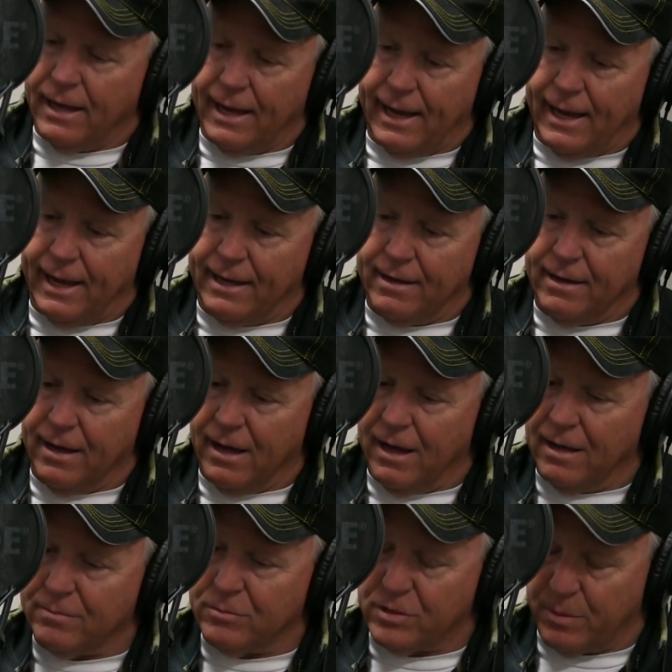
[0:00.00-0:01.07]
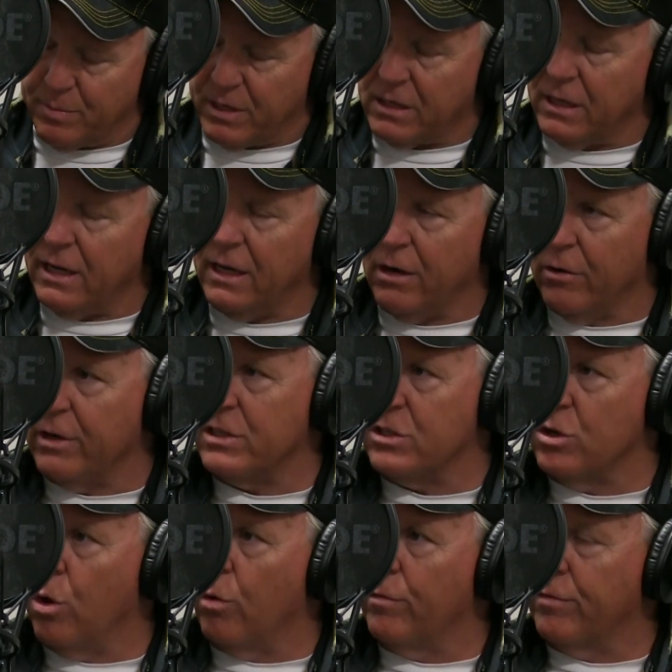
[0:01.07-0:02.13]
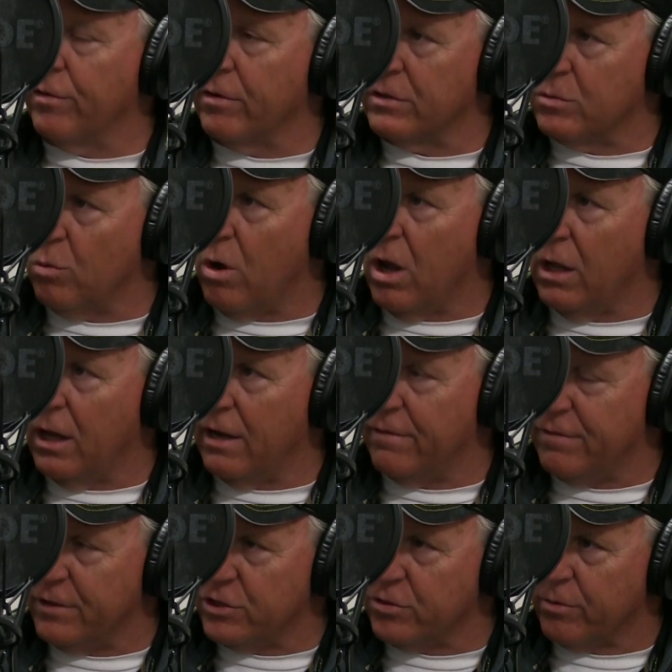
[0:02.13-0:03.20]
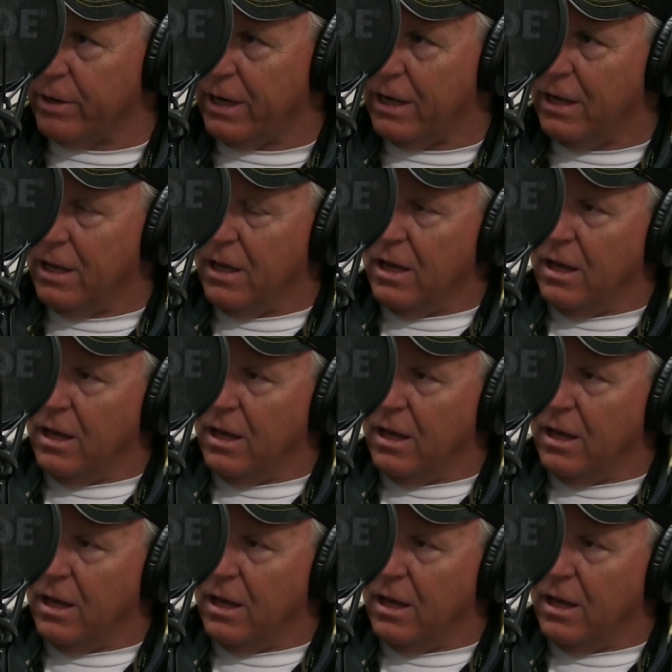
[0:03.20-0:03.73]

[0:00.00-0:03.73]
And typically Erie's known for its walleye fishery,